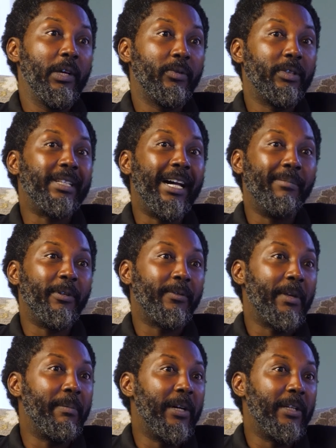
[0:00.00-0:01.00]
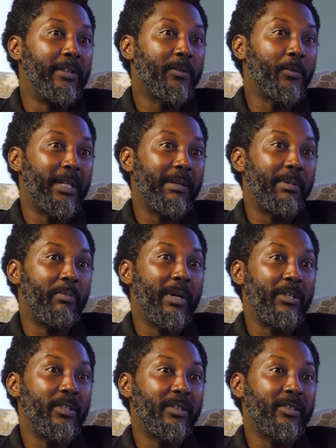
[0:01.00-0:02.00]
know, the time of the month, whether
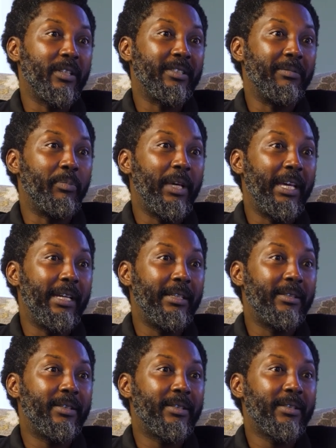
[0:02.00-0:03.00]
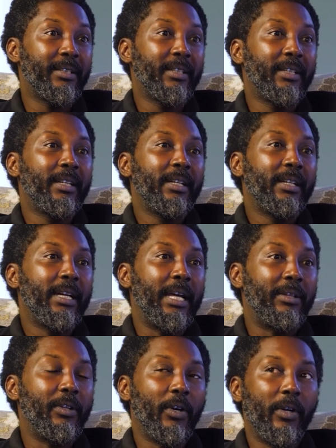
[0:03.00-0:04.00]
people are just getting paid
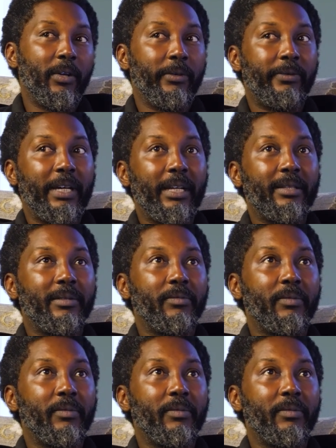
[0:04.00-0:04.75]
and all of that.